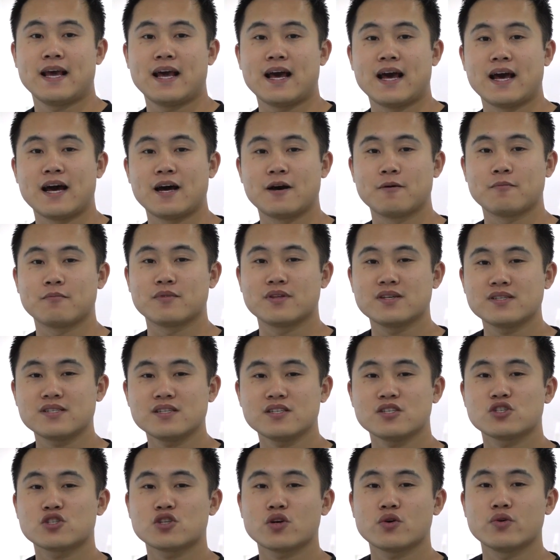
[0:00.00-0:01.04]
Um,
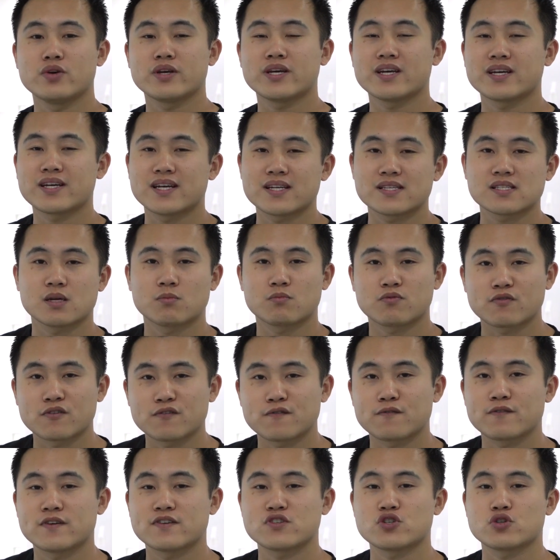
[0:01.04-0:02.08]
this is so you can get some
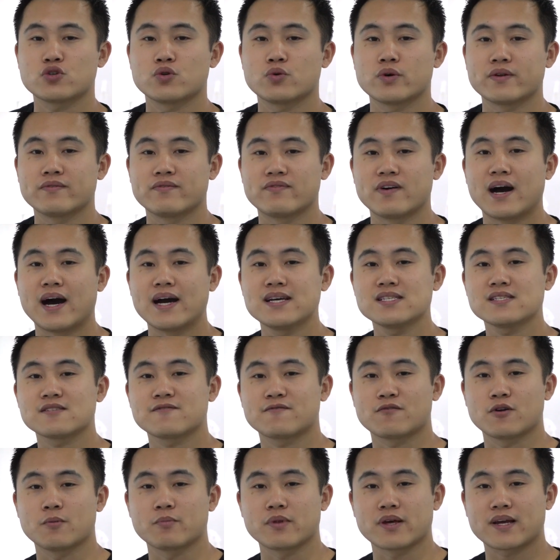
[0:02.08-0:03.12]
professional advice
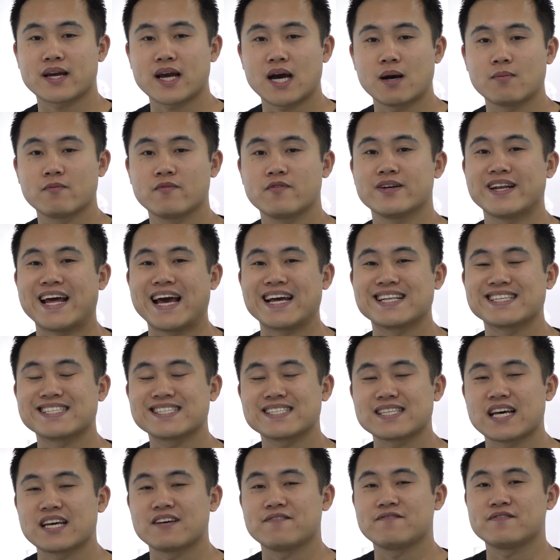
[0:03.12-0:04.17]
from the comfort and
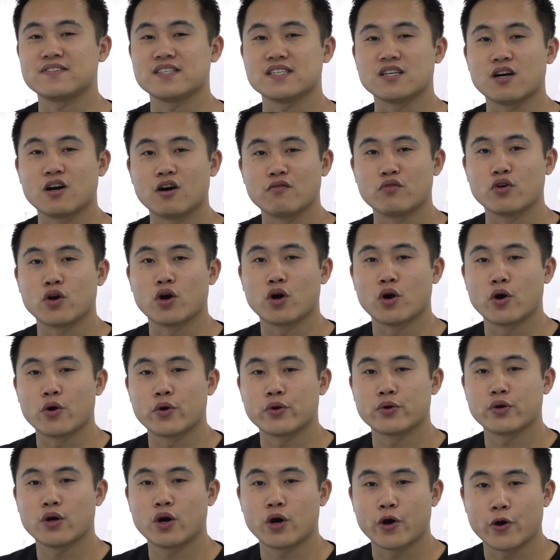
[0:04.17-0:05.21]
safety of your
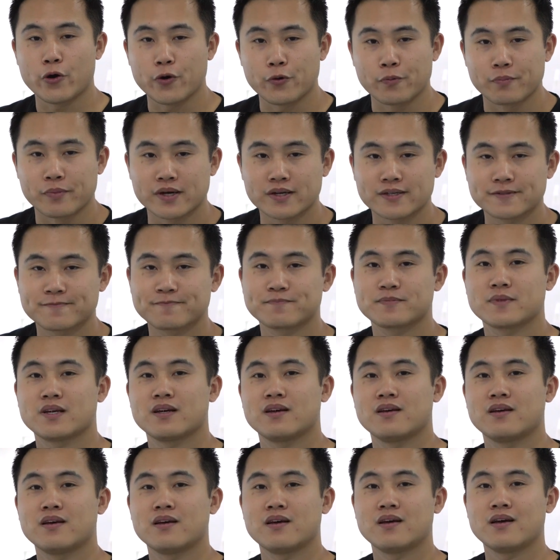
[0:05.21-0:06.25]
own home.
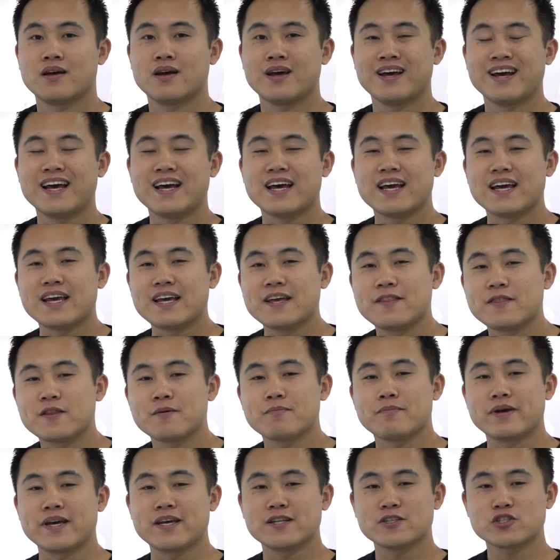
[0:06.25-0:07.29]
In the
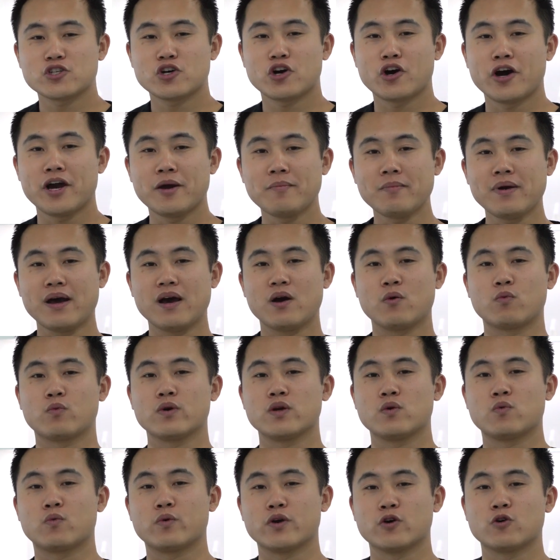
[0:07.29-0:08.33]
meantime,
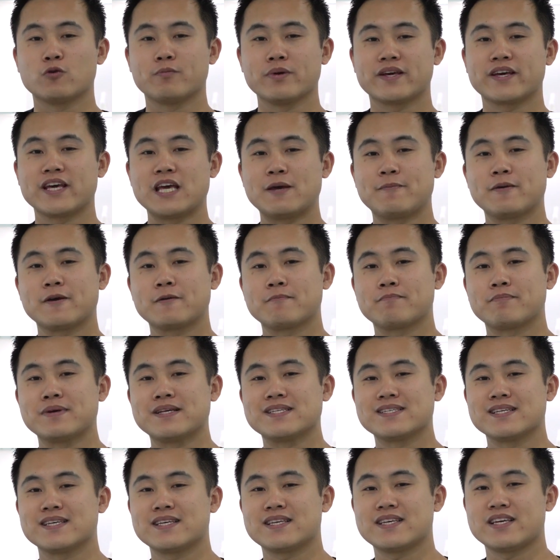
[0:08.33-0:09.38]
we will be keeping
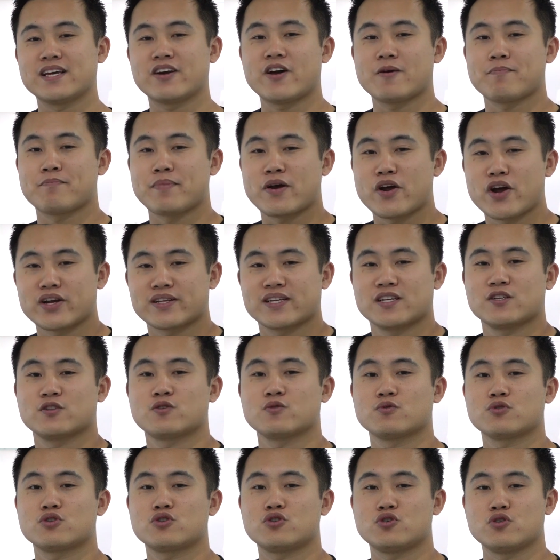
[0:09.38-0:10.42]
busy here at Berwick
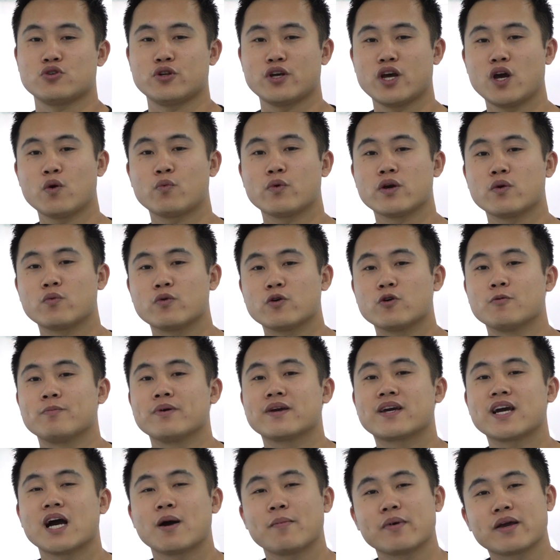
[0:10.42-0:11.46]
Dental Studio. We will
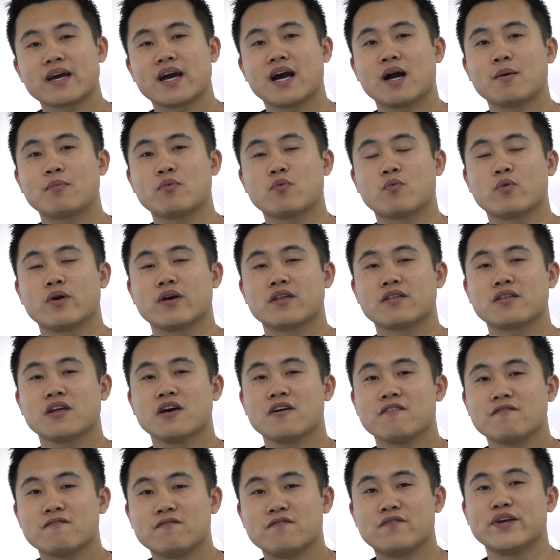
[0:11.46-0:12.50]
be coming up with
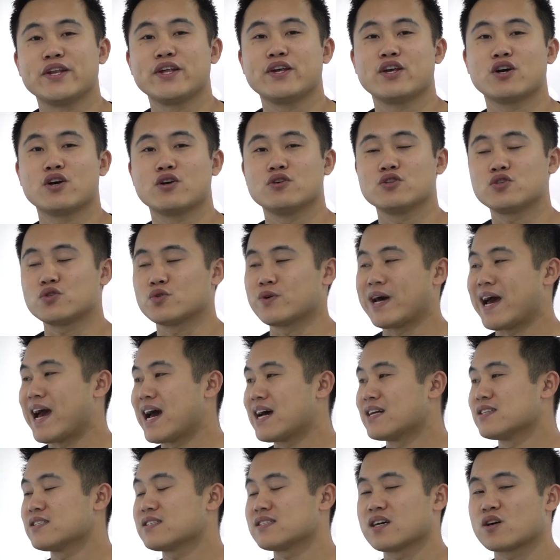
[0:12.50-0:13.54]
videos to
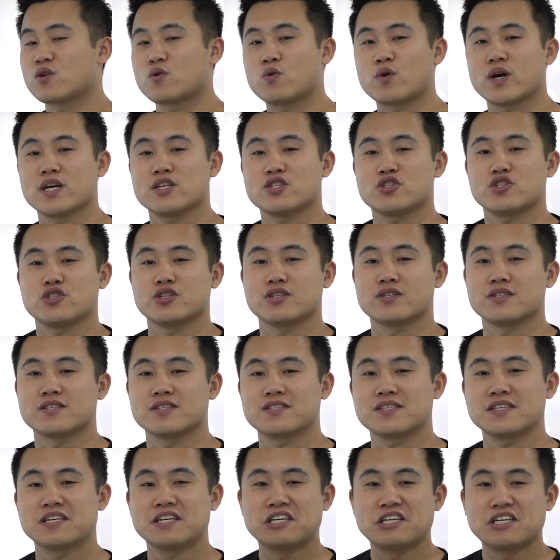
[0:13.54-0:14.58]
answer
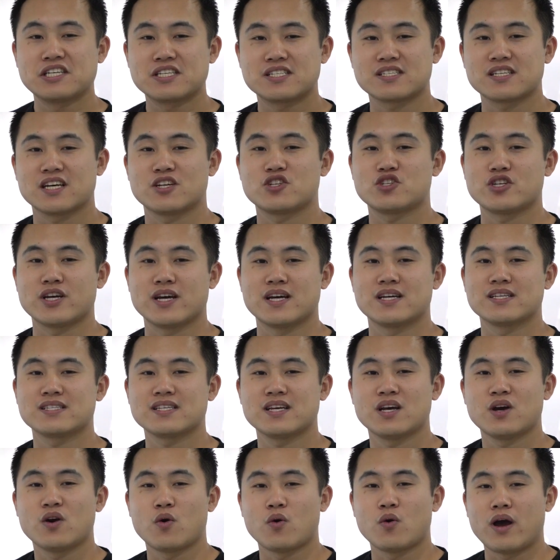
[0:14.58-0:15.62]
questions such
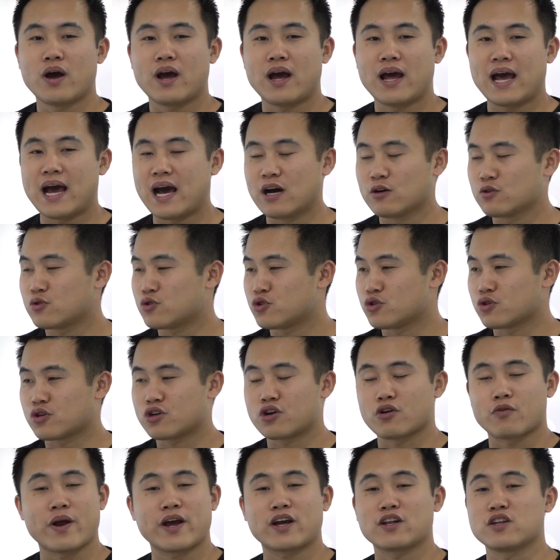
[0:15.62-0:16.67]
as how to
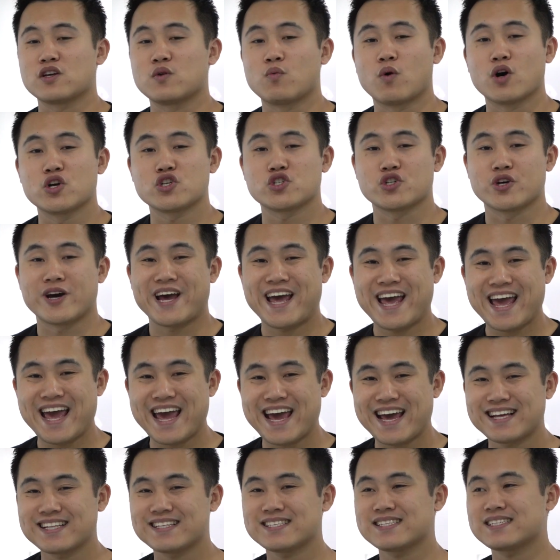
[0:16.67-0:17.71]
correctly wash your
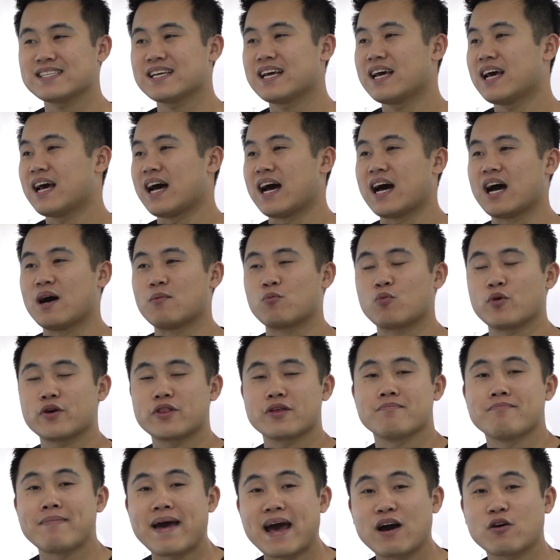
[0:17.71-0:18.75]
hands, um,
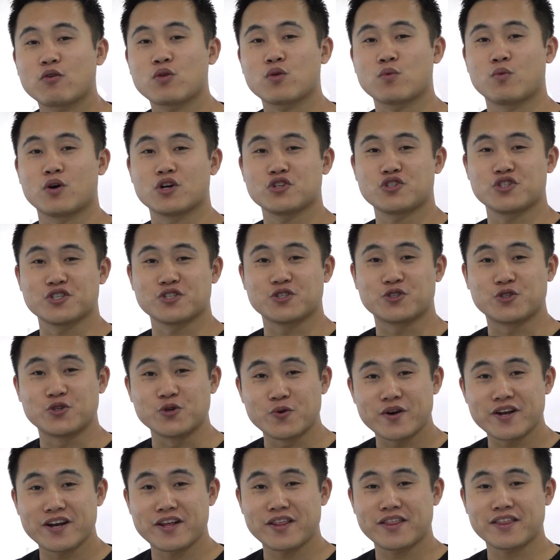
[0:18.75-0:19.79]
whether mouthwashes
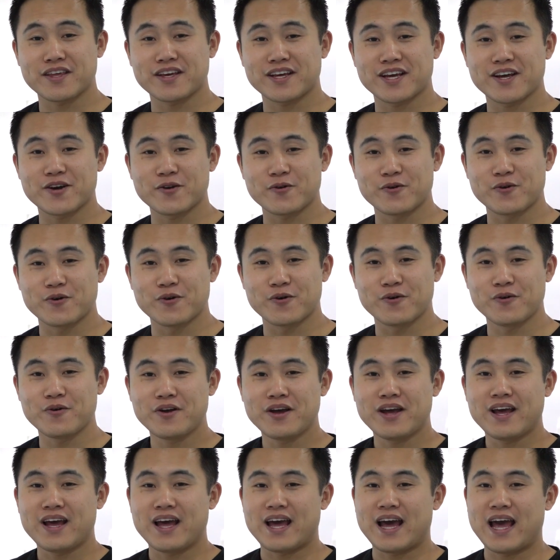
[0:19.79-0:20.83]
do anything at all,
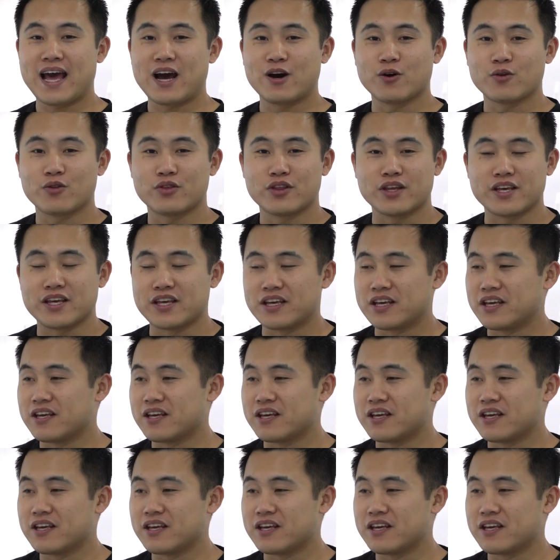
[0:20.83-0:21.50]
how the